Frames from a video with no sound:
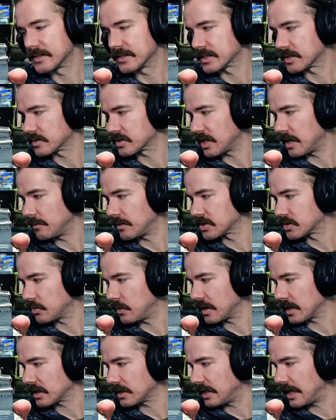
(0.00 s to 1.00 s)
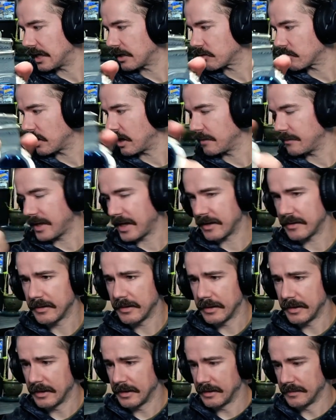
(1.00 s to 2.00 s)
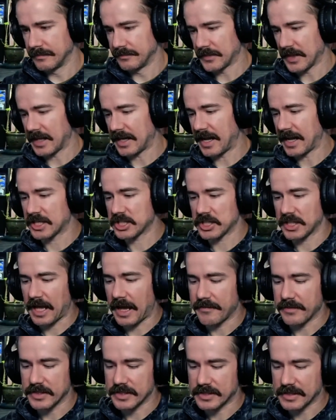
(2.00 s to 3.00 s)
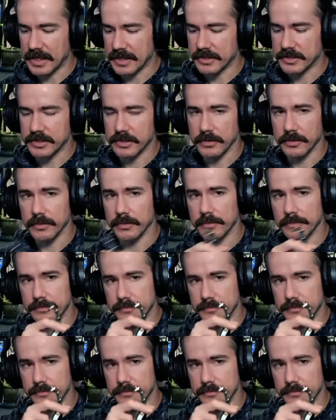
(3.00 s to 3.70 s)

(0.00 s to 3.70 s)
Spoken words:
So it's almost 1 o'clock where I'm at, and I actually have it set to